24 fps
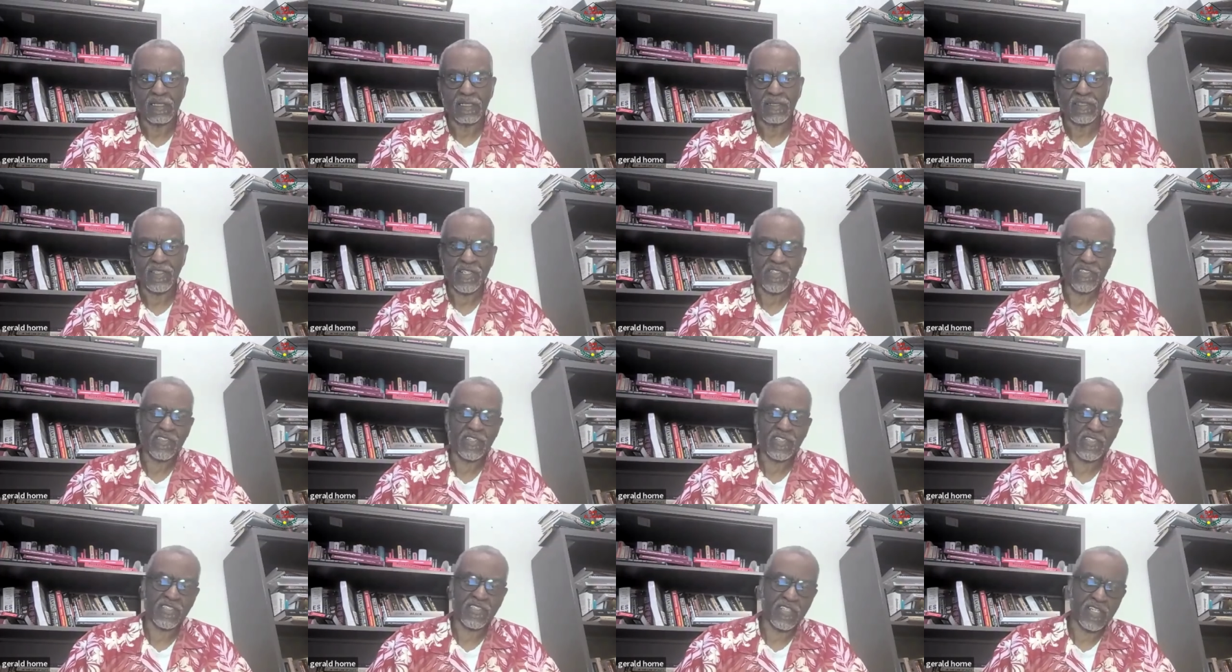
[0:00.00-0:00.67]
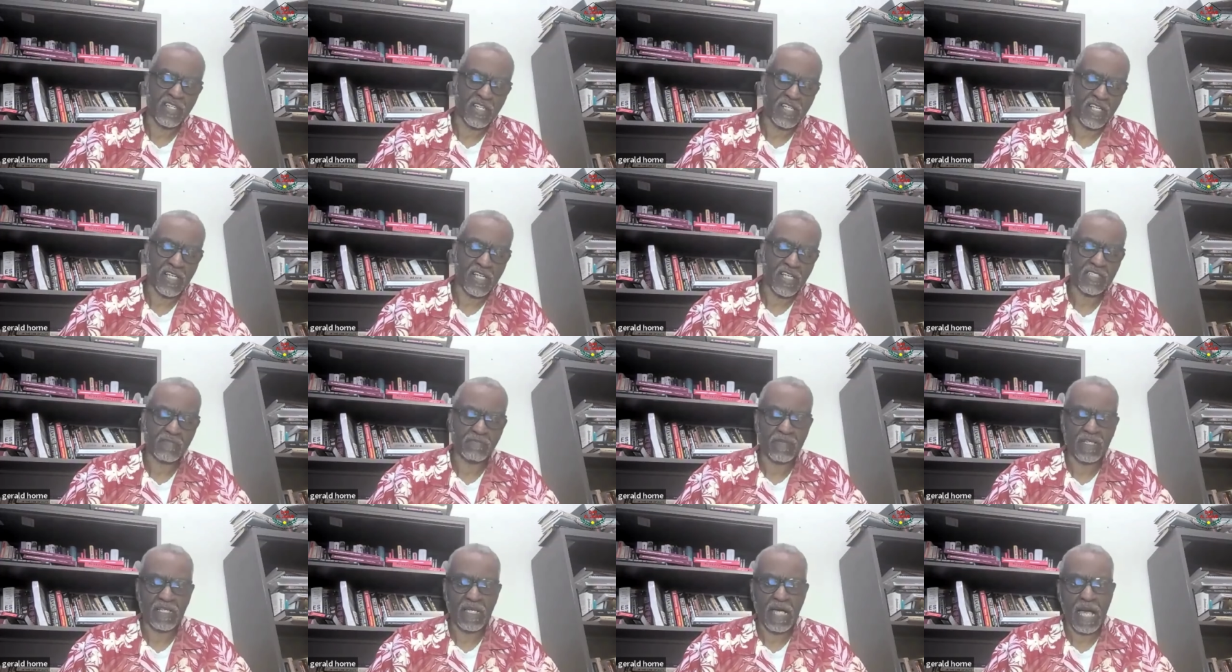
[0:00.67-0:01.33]
just as it has
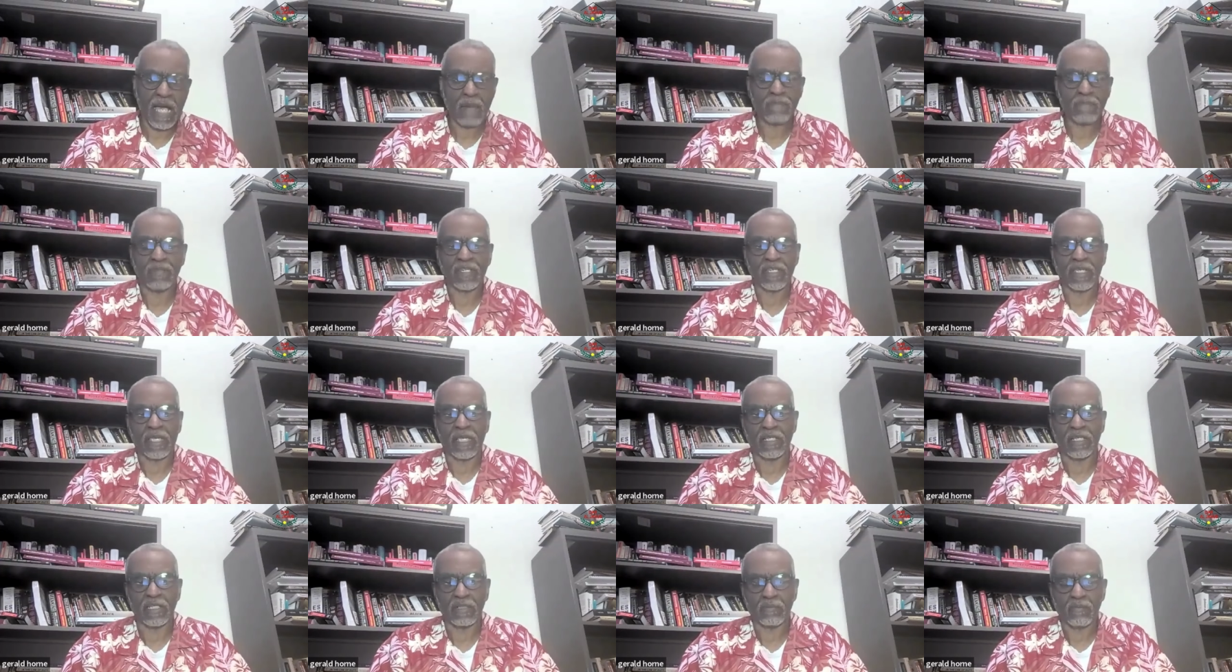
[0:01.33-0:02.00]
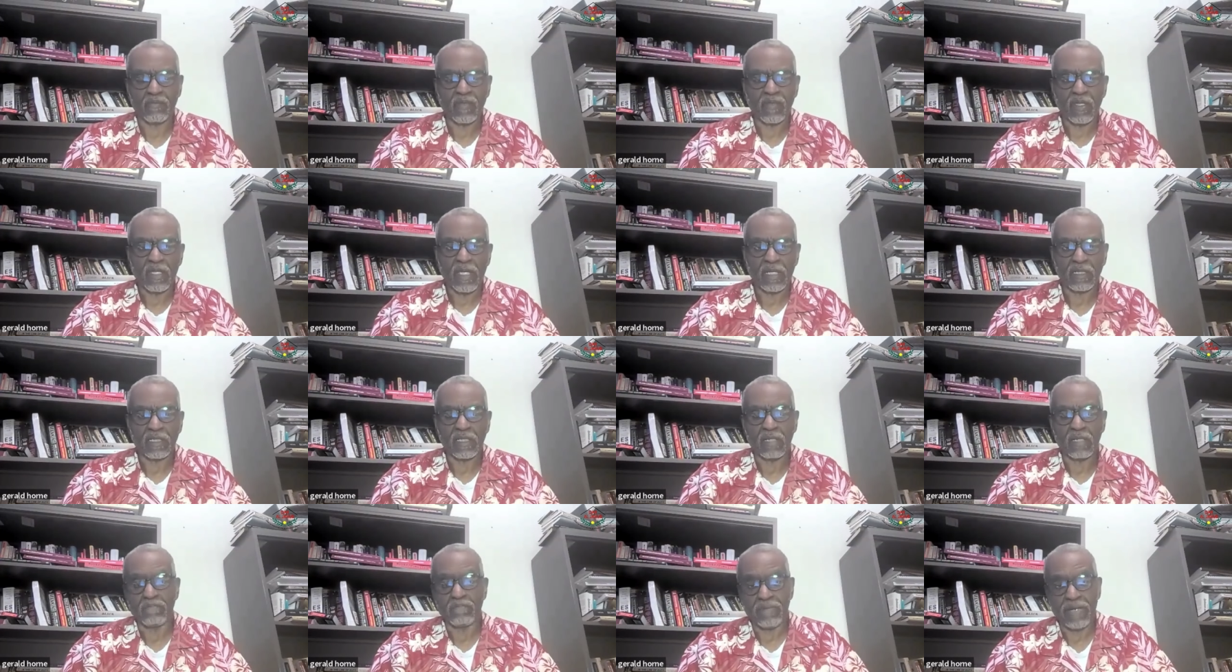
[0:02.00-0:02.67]
been obligated
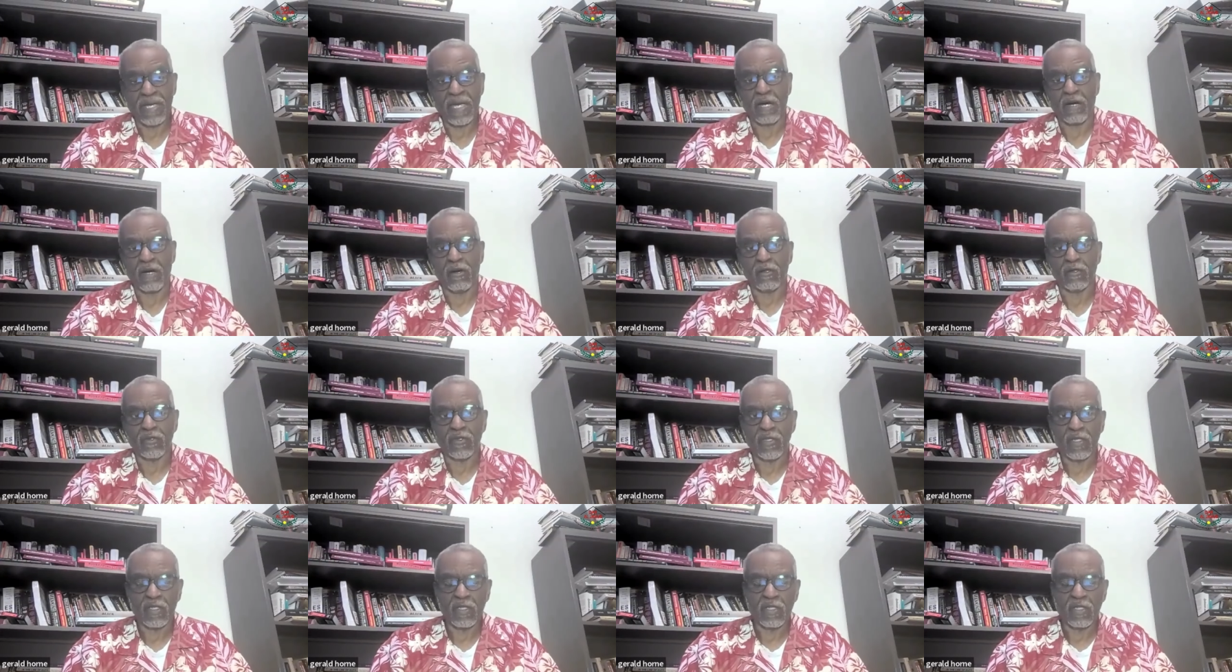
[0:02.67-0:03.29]
and compelled